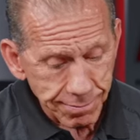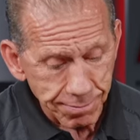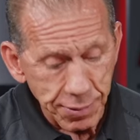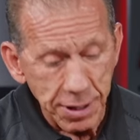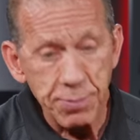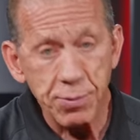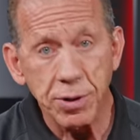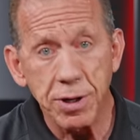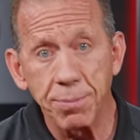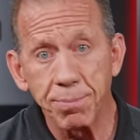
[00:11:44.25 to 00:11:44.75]

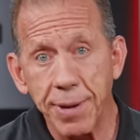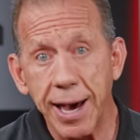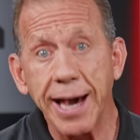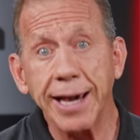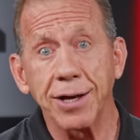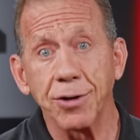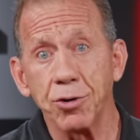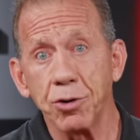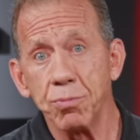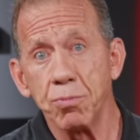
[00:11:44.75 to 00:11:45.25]
people come
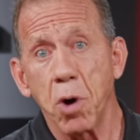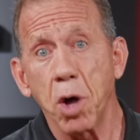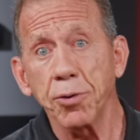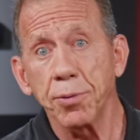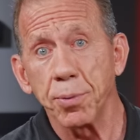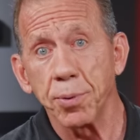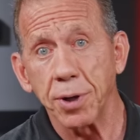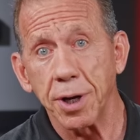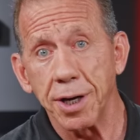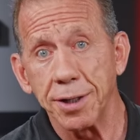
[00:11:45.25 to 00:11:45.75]
back and do
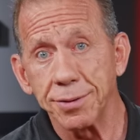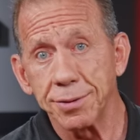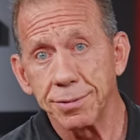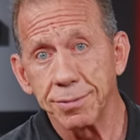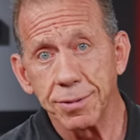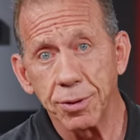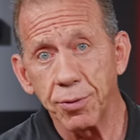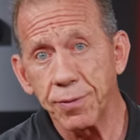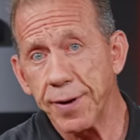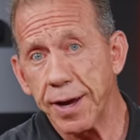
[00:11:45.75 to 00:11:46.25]
multiple guns.
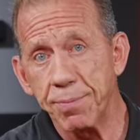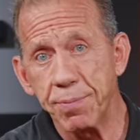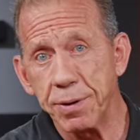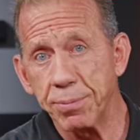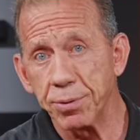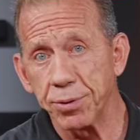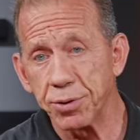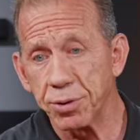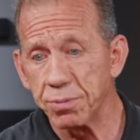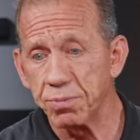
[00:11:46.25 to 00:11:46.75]
We've had
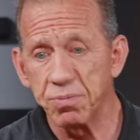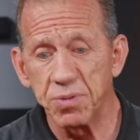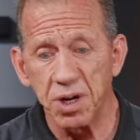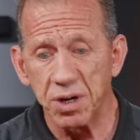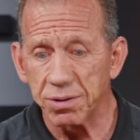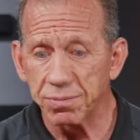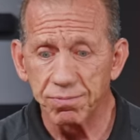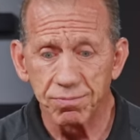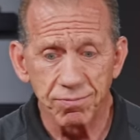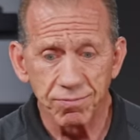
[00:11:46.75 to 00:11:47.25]
people do, you
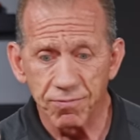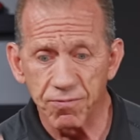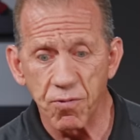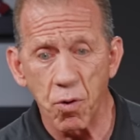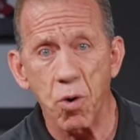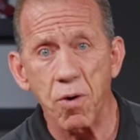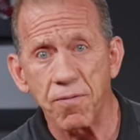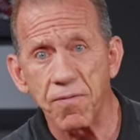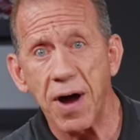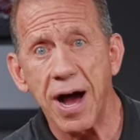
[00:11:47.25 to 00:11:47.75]
know,
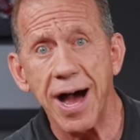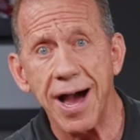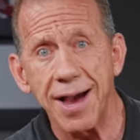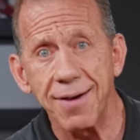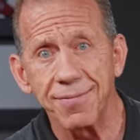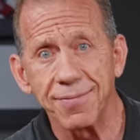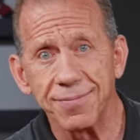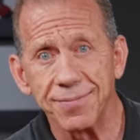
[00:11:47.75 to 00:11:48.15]
four or five.